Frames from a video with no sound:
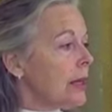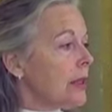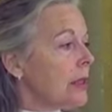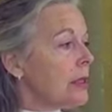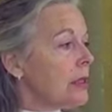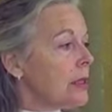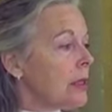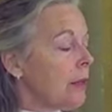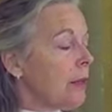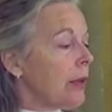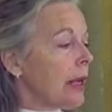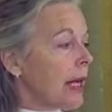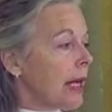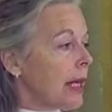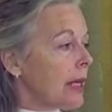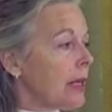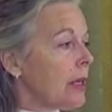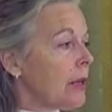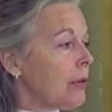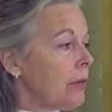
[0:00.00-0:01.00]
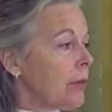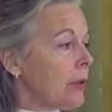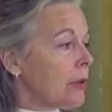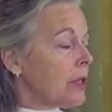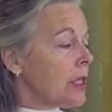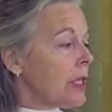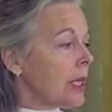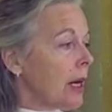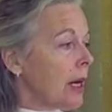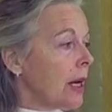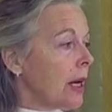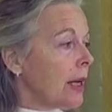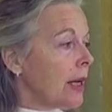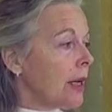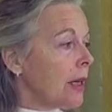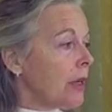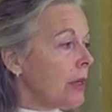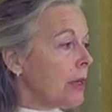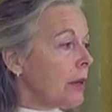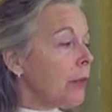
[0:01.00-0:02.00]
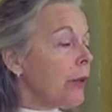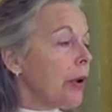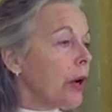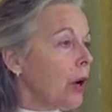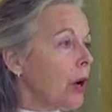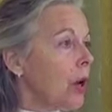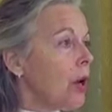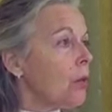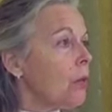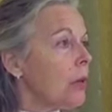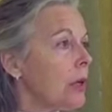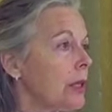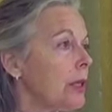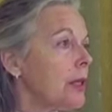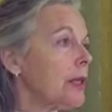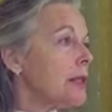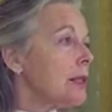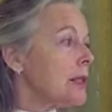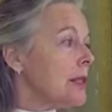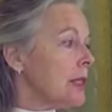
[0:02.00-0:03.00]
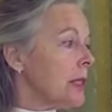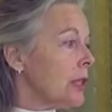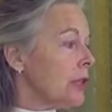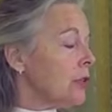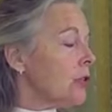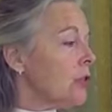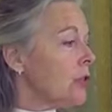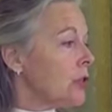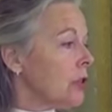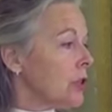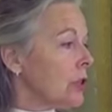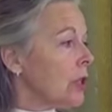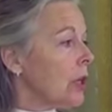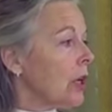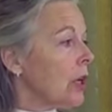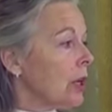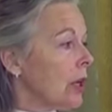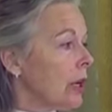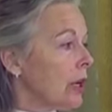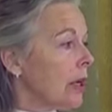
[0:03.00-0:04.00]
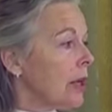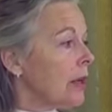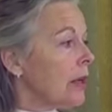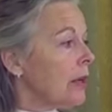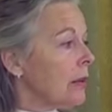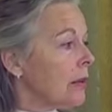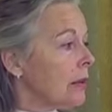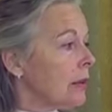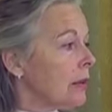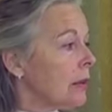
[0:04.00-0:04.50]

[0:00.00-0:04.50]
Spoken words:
In Tibet and Bhutan and Nepal, where this teacher taught.